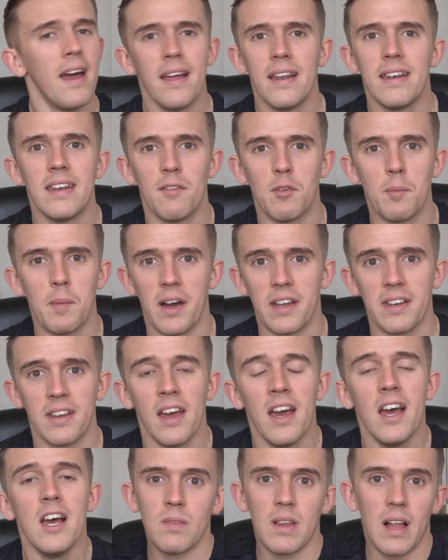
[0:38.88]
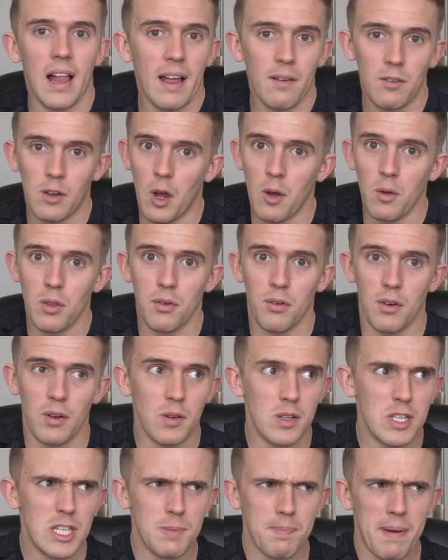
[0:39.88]
never mind. They'll go
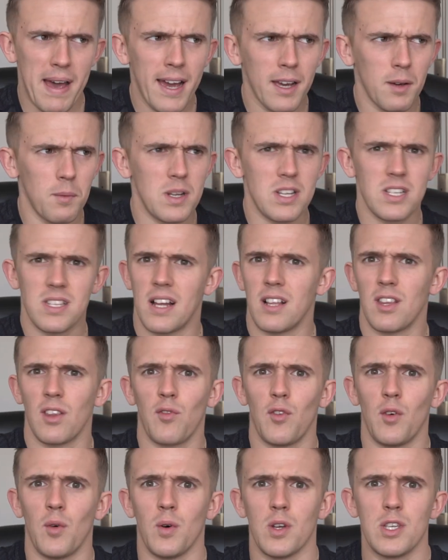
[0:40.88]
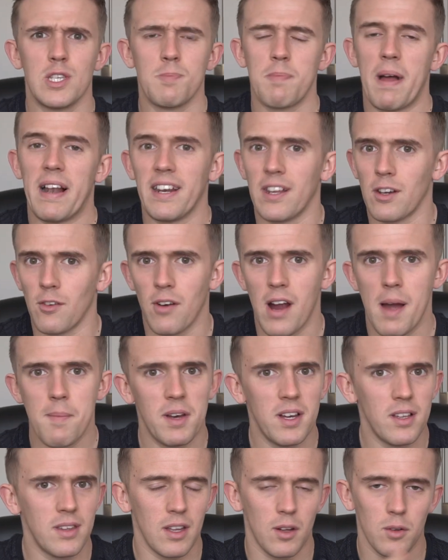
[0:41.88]
through SPAG, which stands for spelling and
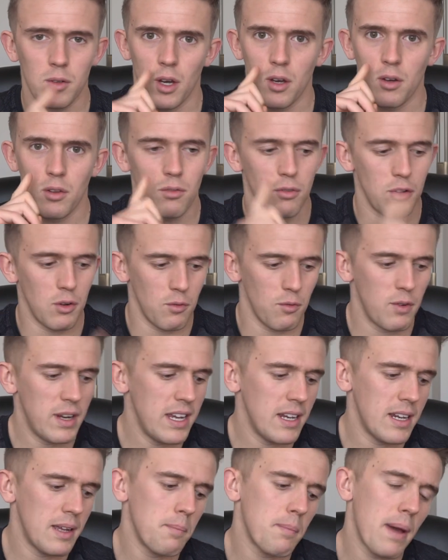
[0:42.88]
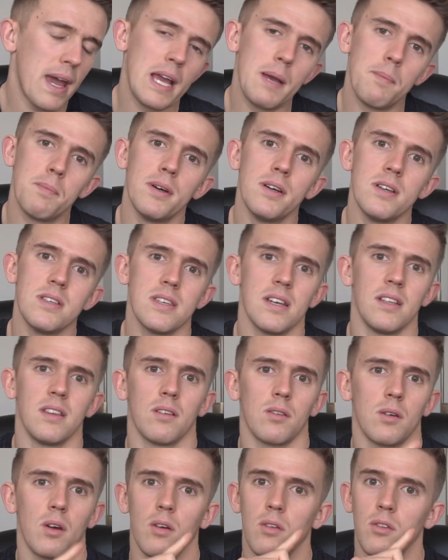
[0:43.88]
grammar. They'll go through reading papers, and
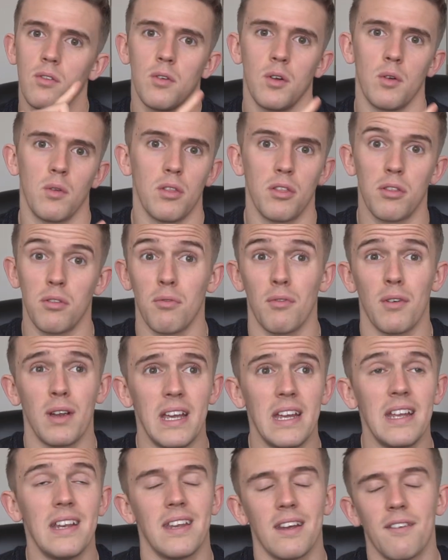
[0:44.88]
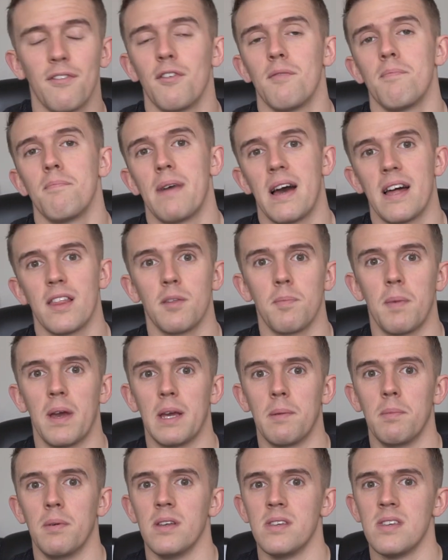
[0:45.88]
they'll go through 3 different maths
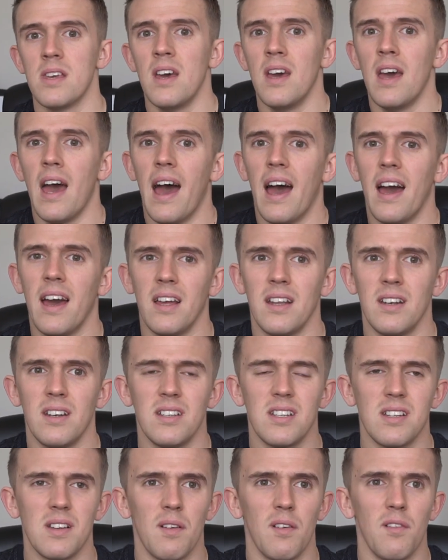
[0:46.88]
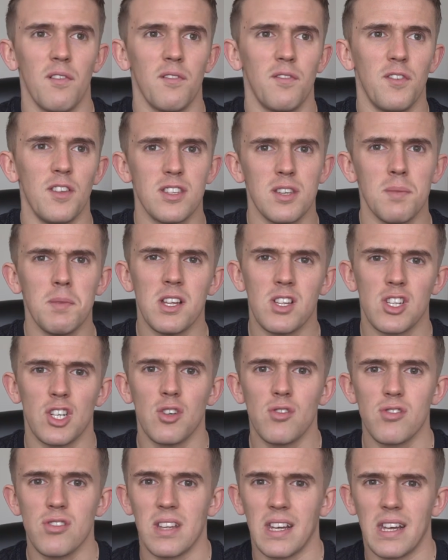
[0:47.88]
papers. And for some of the
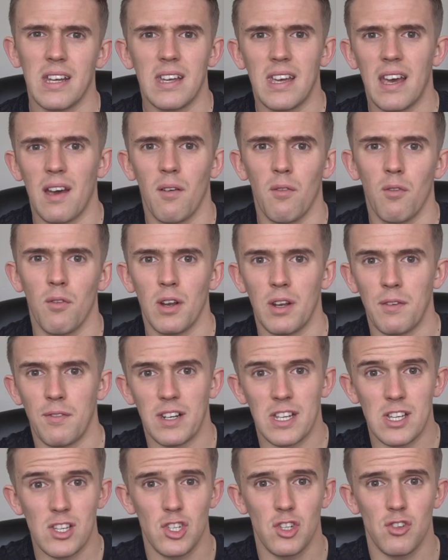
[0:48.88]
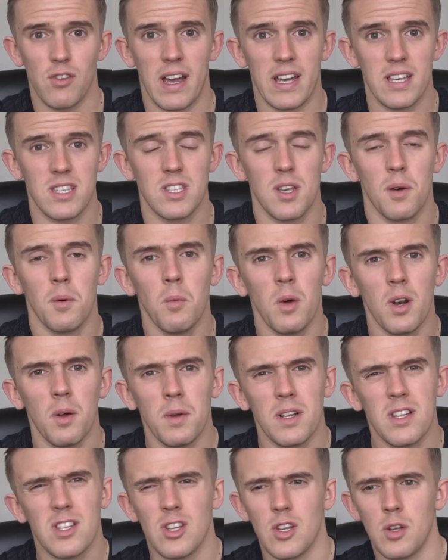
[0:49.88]
children, they can get really stressed. So what I
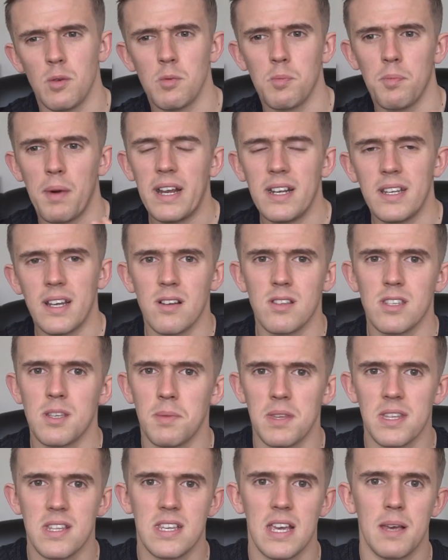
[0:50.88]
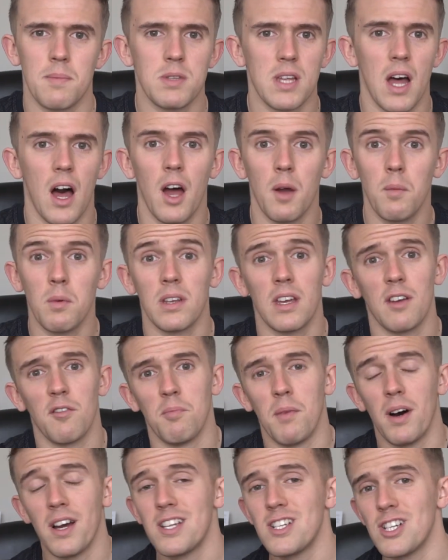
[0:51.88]
want to do is break down some of the tips that I would give
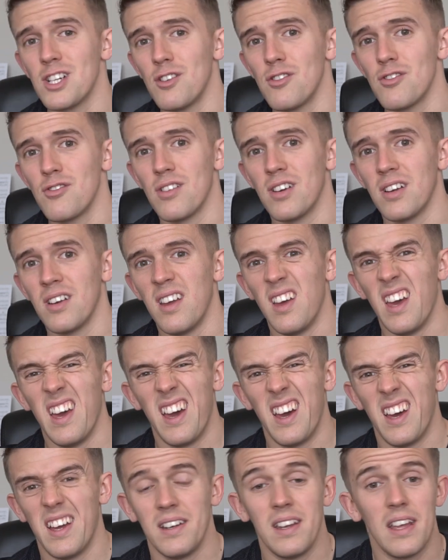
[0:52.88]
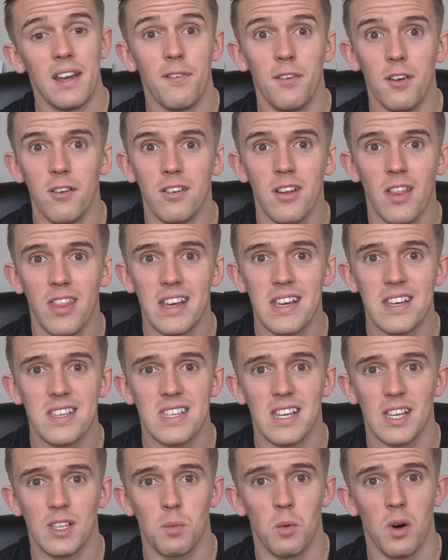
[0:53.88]
my children. And if you're another year
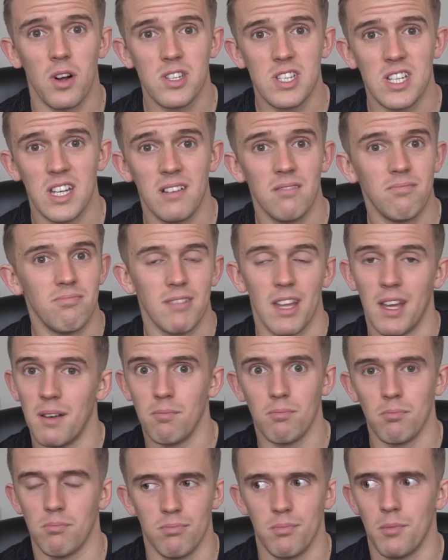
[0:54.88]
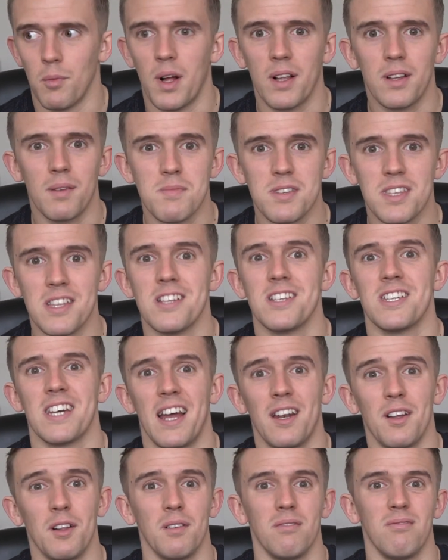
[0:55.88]
6 watching, then welcome to the
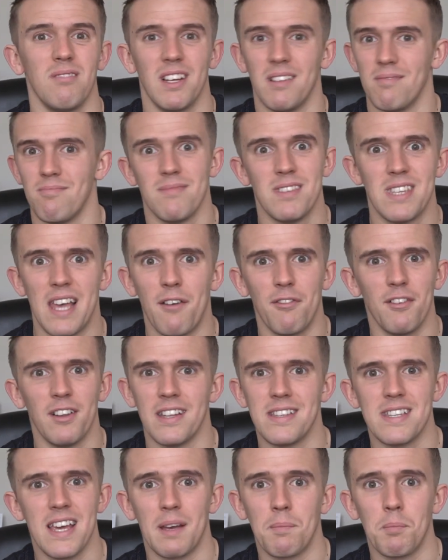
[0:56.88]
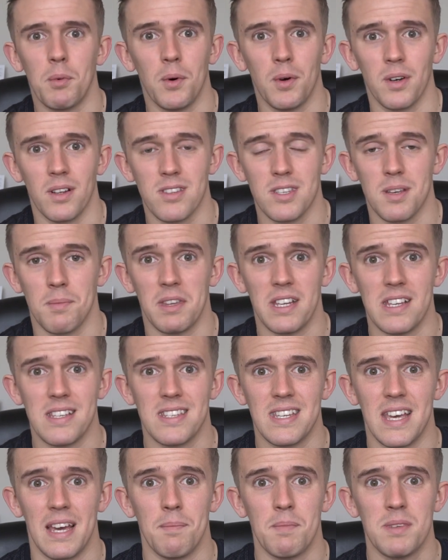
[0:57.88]
channel and definitely take board on some of these
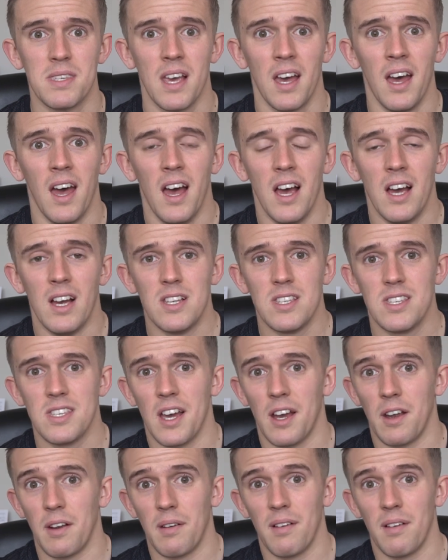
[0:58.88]
tips. So